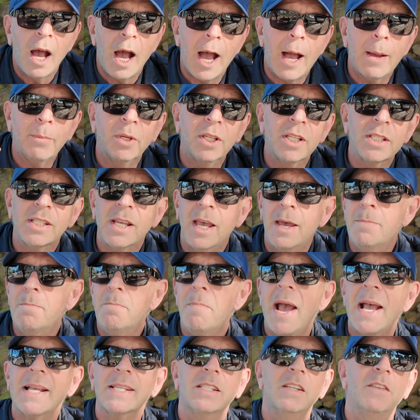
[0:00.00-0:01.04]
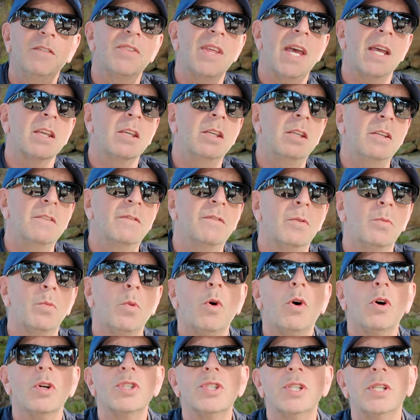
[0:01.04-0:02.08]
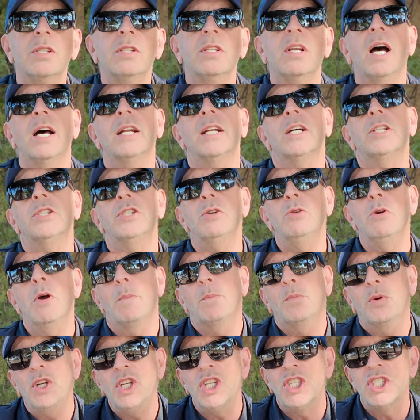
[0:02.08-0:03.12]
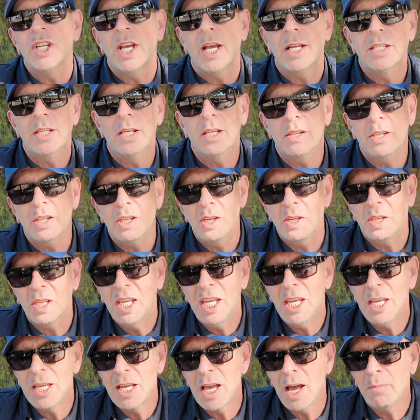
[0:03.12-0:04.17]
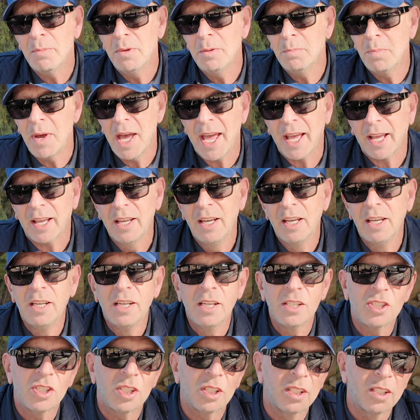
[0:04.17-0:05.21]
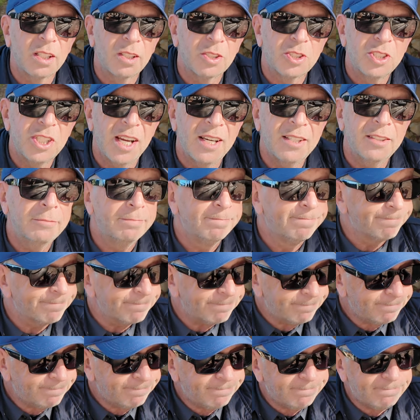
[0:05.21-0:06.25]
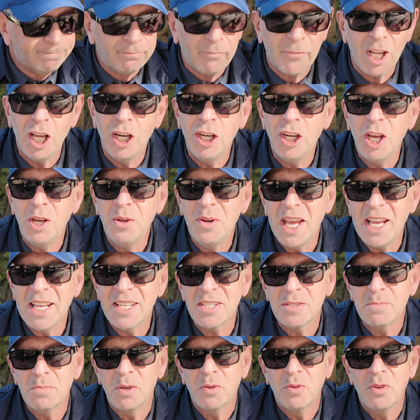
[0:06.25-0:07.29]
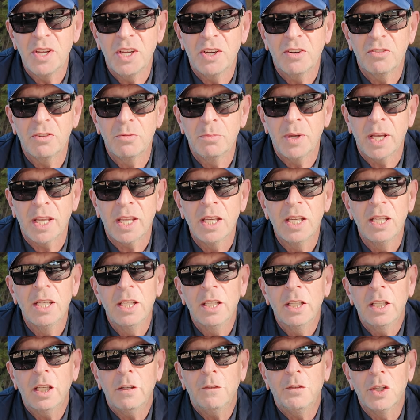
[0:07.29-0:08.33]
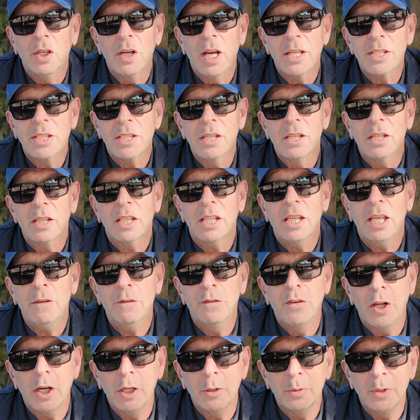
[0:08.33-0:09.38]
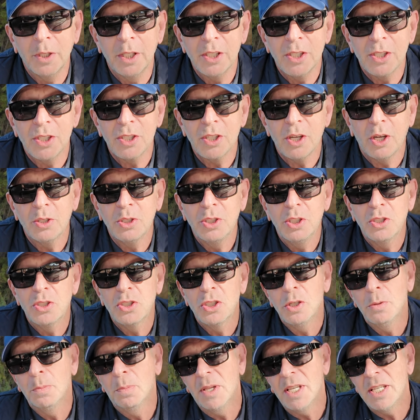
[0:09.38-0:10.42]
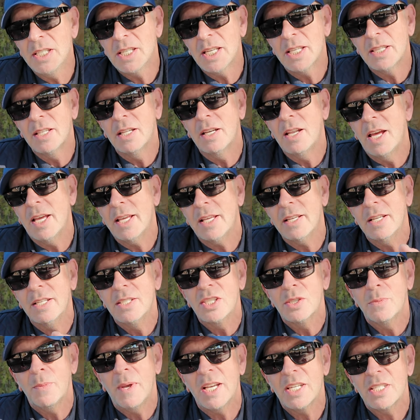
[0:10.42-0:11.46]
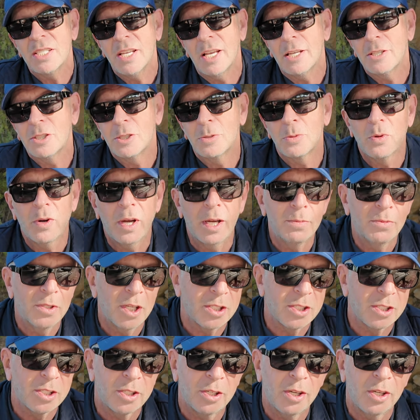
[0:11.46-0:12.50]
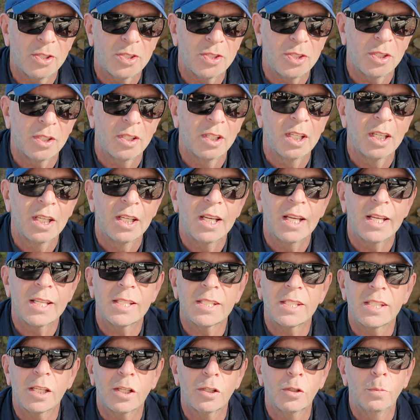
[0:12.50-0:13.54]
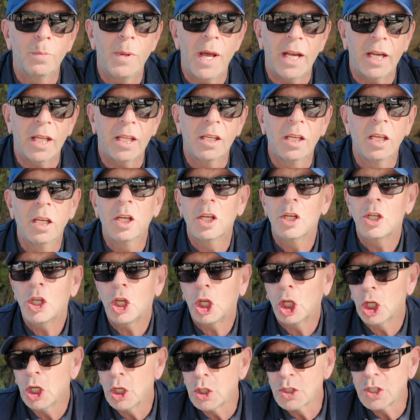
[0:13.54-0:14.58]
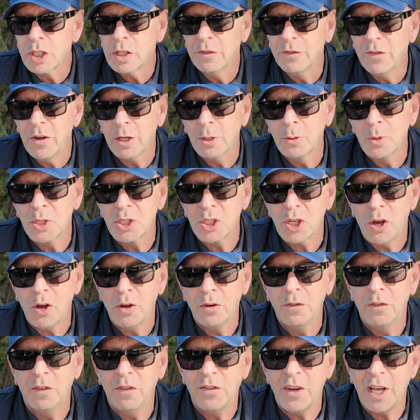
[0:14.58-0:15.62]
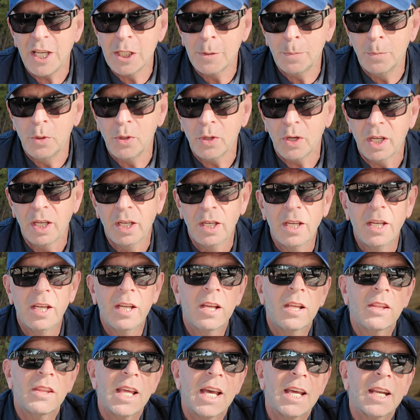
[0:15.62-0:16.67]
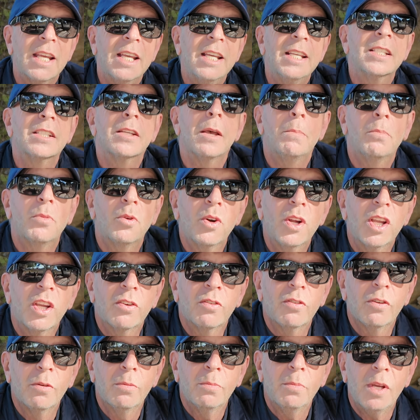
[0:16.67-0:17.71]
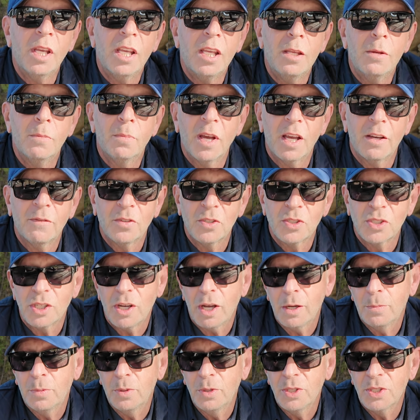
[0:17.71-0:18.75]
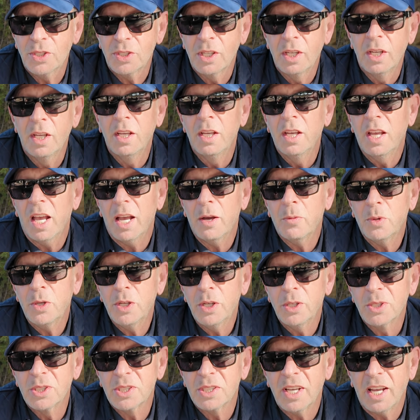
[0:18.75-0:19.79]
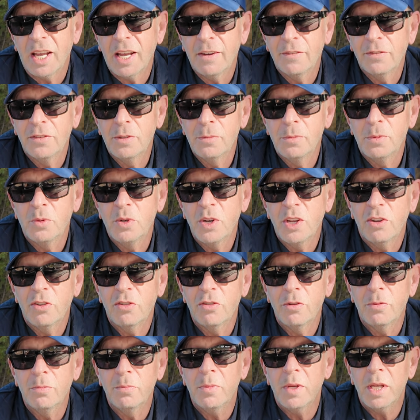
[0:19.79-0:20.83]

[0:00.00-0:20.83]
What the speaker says: I'm going to say a massive thank you for watching, and I do appreciate it that you keep coming back to the little channel known as Marika and me. If you'd like to keep following us on YouTube, please hit the like and smash that subscribe. Doesn't cost you a single penny. You can also follow us on Facebook. That is Marika and me Paphos Cyprus, and we also have the Marika and